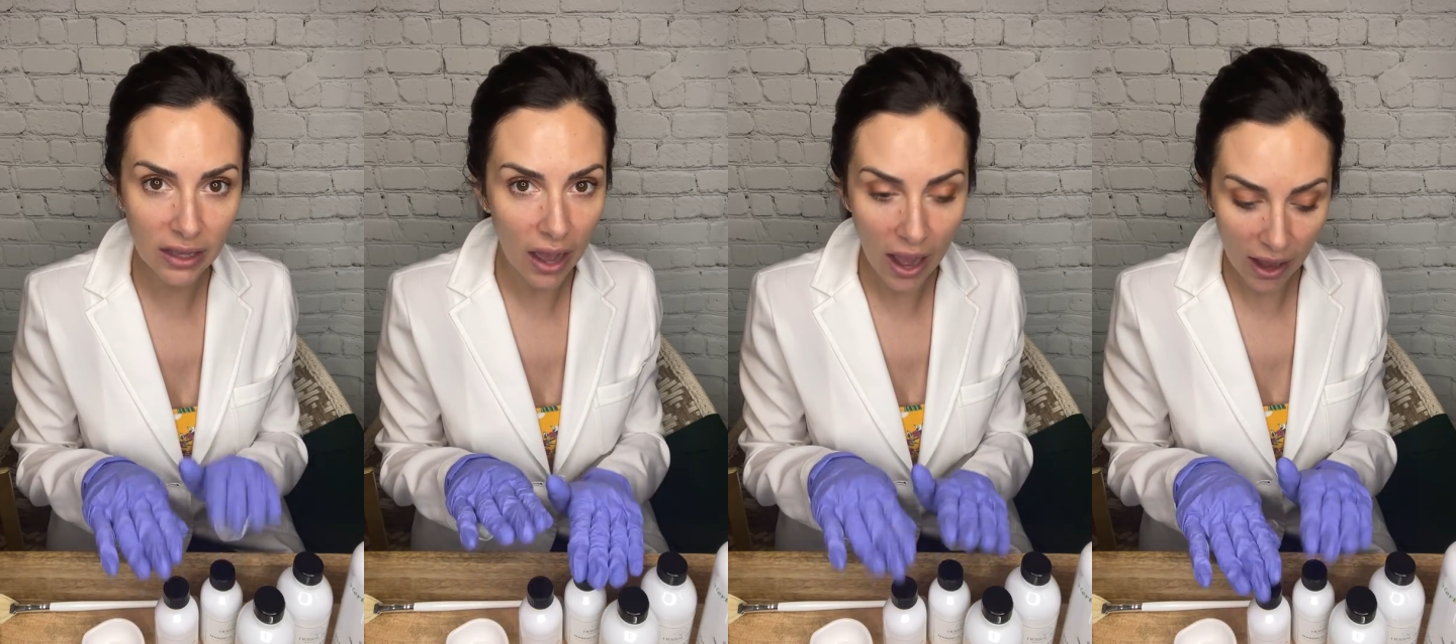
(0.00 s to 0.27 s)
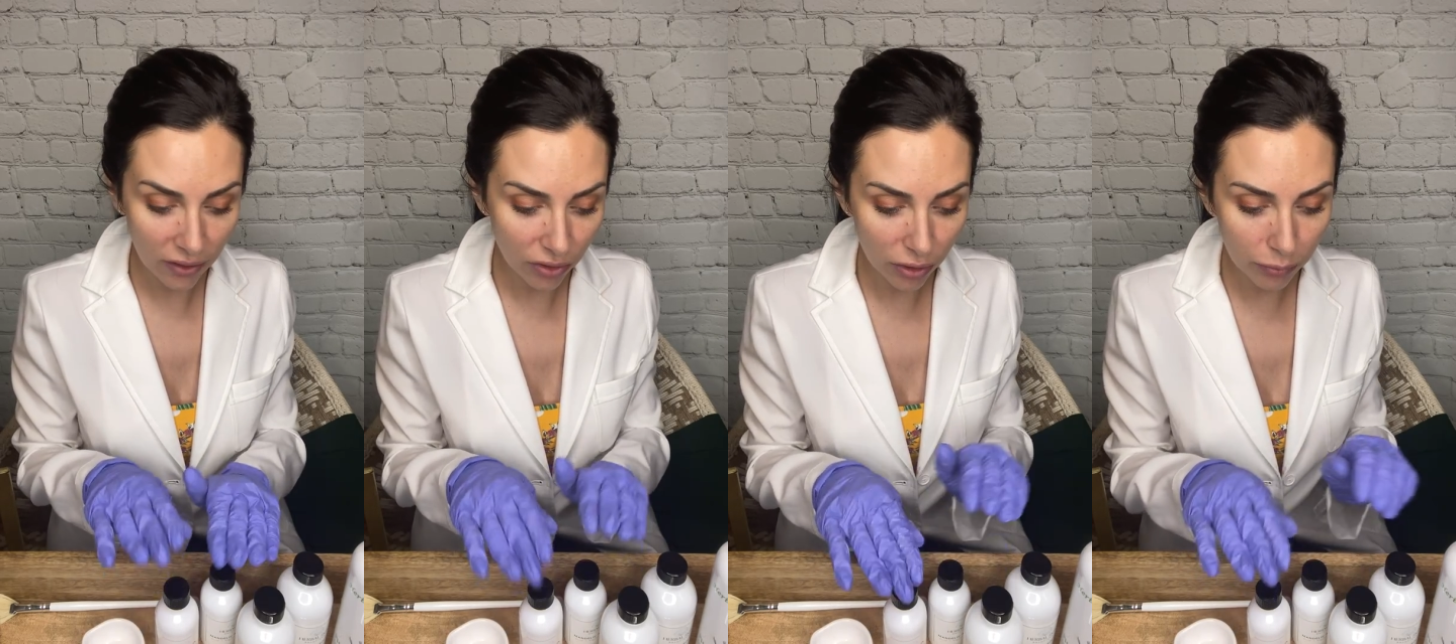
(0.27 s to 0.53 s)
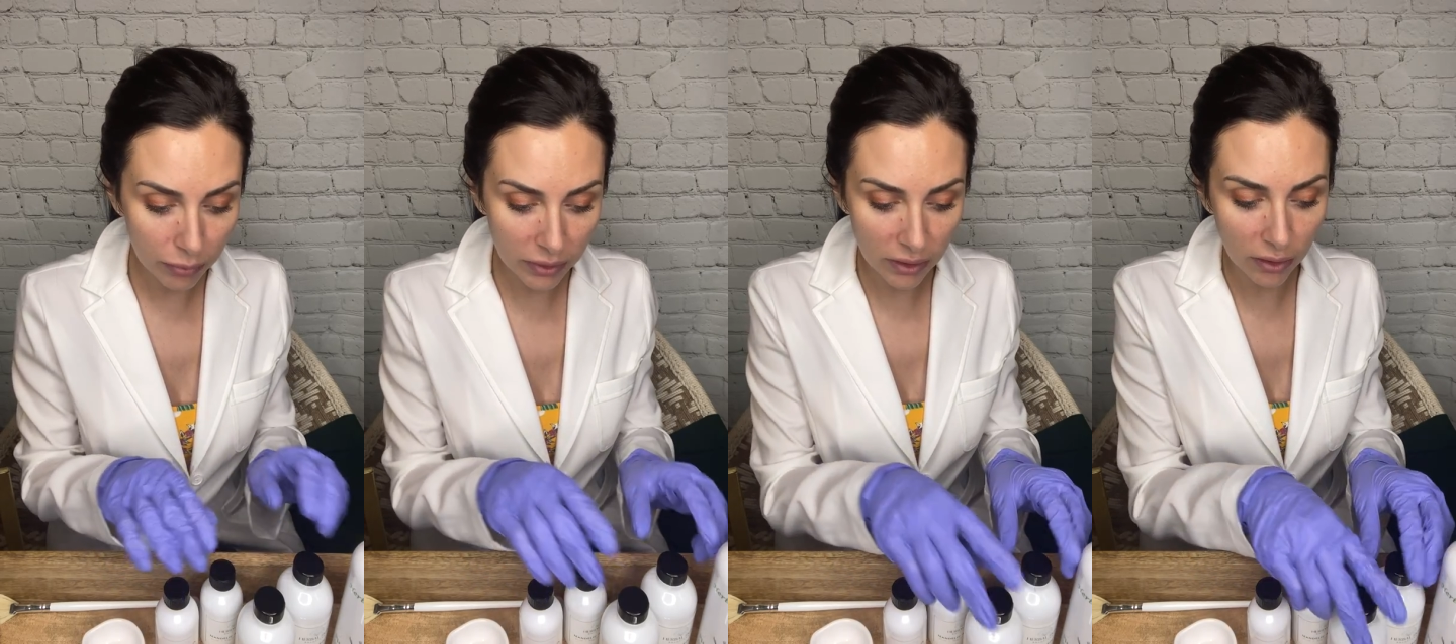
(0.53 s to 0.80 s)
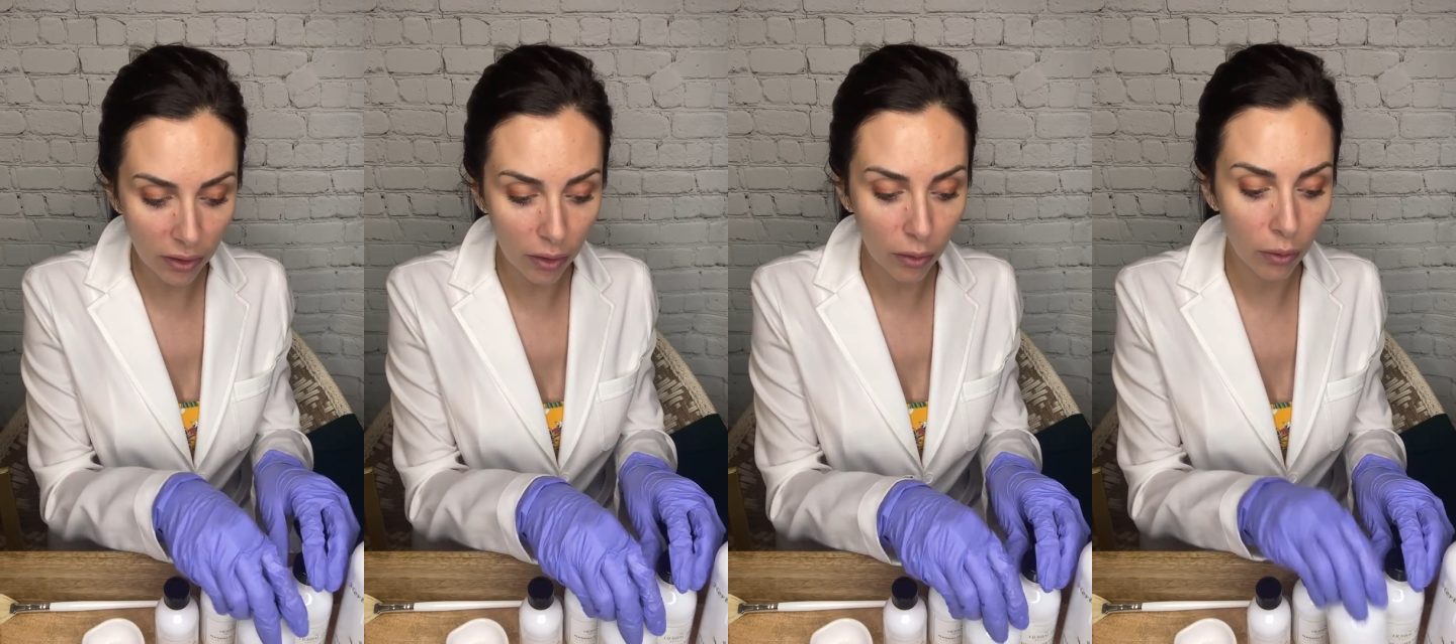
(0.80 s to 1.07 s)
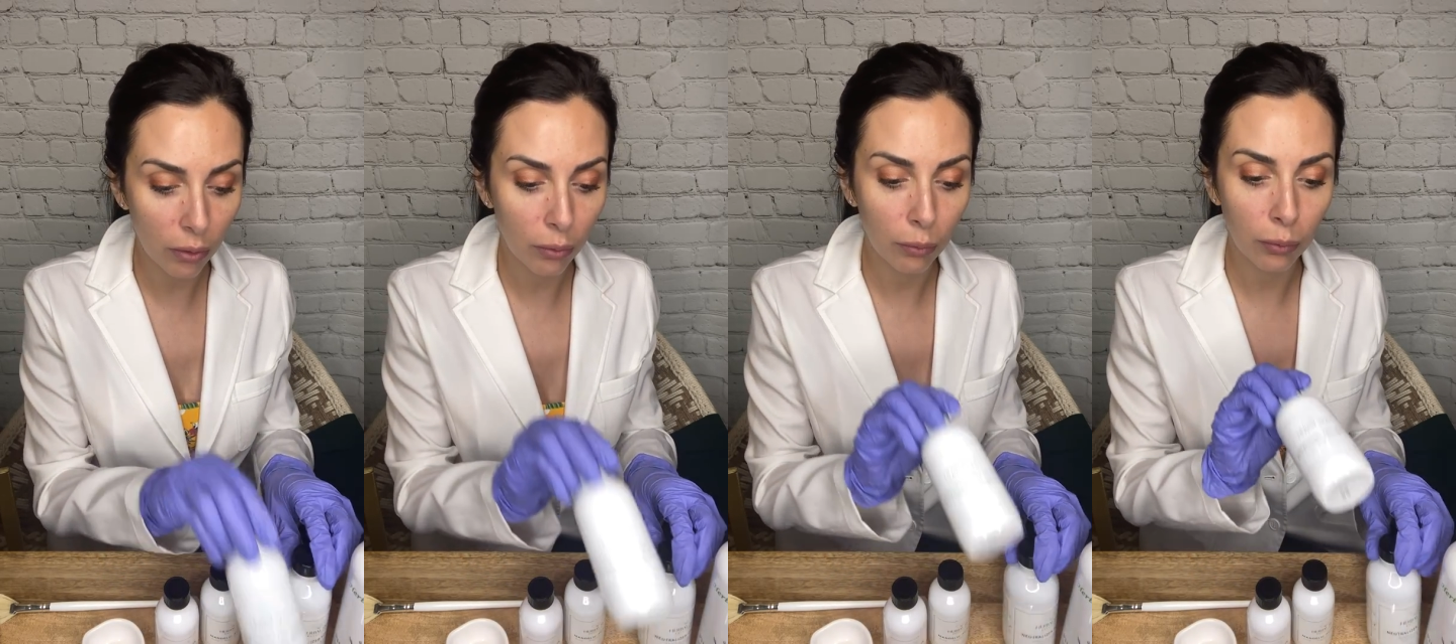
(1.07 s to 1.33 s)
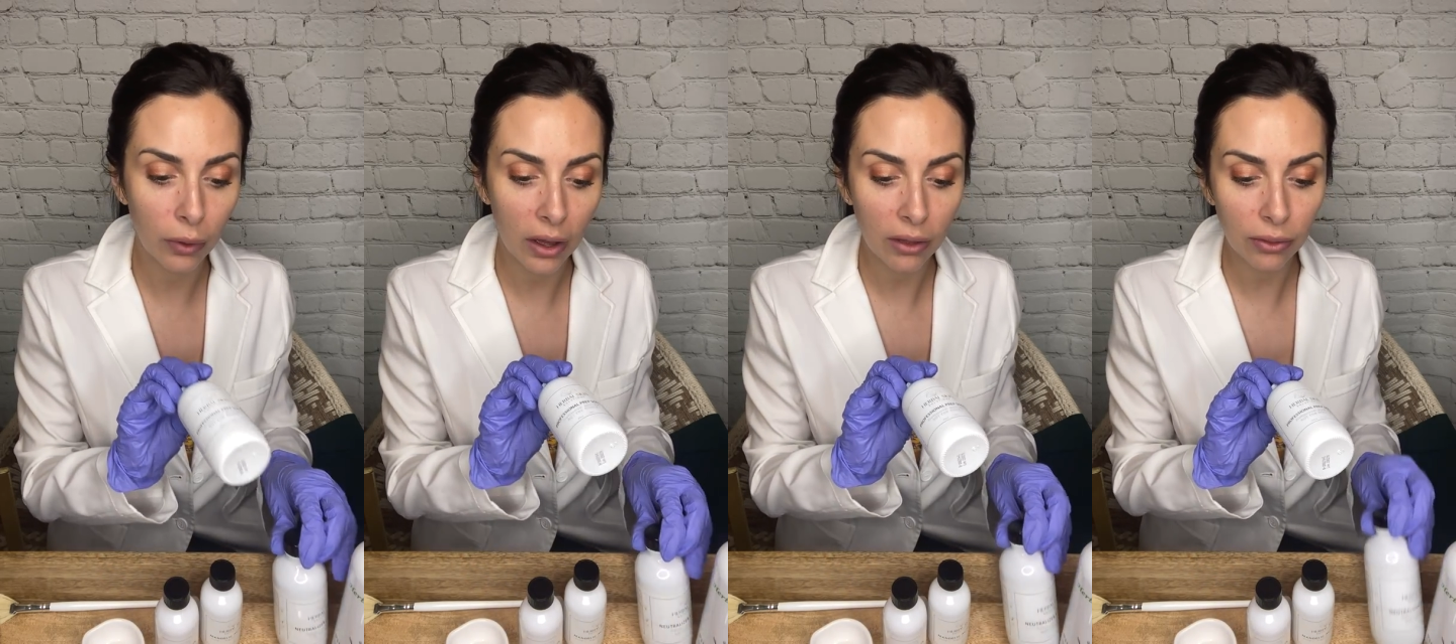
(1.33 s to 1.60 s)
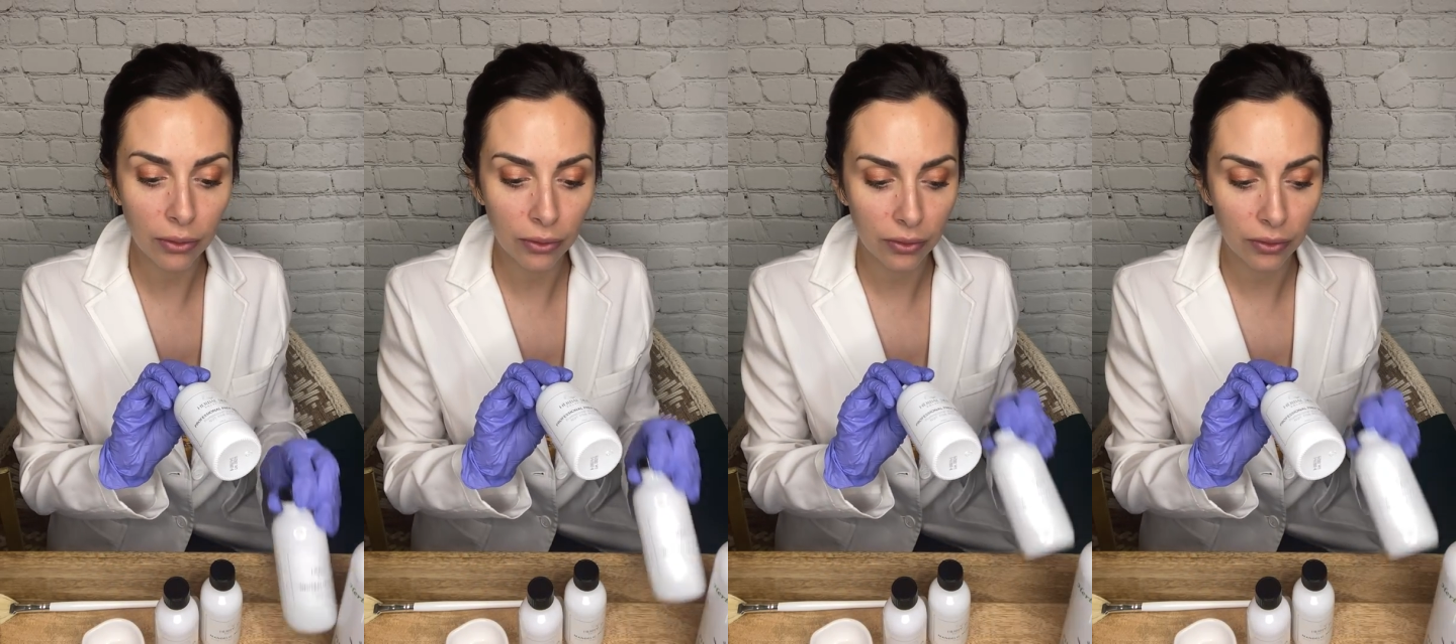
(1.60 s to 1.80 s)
either peel with